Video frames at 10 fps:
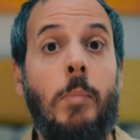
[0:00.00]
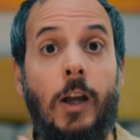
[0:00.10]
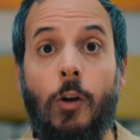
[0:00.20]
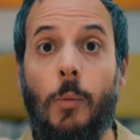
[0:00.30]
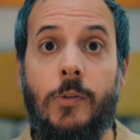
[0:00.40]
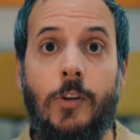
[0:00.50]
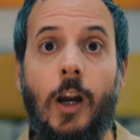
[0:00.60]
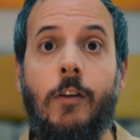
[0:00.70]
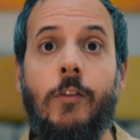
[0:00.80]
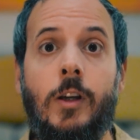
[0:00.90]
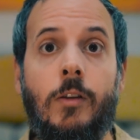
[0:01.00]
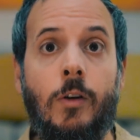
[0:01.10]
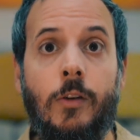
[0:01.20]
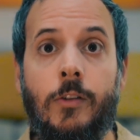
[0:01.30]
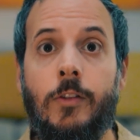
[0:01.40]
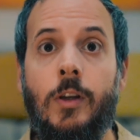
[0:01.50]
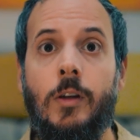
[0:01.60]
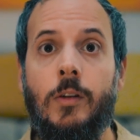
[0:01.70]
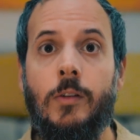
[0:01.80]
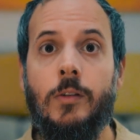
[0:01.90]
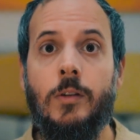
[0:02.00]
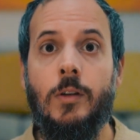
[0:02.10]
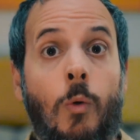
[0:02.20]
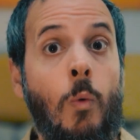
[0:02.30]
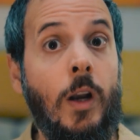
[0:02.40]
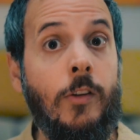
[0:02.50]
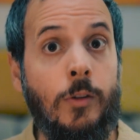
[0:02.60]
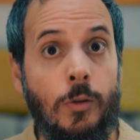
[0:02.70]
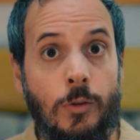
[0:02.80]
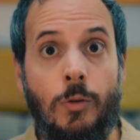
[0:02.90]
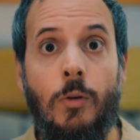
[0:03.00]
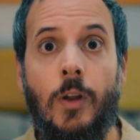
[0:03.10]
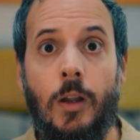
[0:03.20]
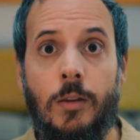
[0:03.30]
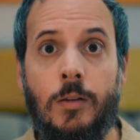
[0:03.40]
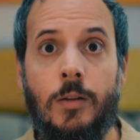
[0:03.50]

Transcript: By observing those things. Once you do that,